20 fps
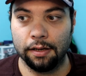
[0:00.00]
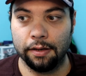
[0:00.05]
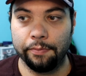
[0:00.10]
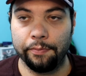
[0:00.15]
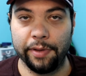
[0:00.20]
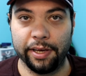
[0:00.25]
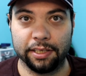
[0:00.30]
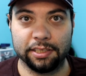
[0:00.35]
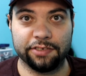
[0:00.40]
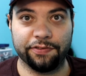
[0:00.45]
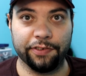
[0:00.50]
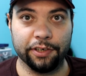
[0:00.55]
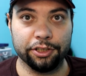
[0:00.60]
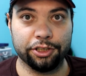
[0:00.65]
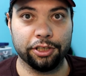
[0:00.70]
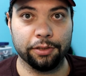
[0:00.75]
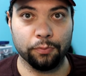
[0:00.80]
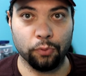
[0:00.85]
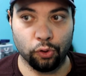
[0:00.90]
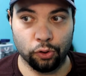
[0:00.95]
makes
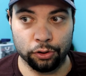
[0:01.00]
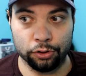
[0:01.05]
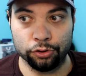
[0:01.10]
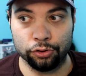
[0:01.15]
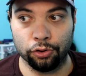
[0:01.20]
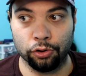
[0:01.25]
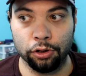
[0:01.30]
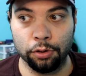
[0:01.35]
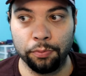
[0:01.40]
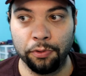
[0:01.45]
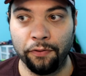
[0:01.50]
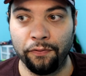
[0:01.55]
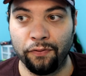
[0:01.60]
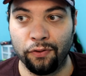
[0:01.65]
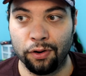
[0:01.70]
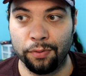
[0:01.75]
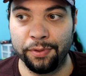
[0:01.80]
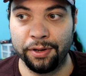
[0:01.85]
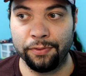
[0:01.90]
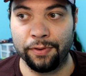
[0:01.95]
fishing more enjoyable
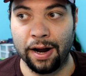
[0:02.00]
for me.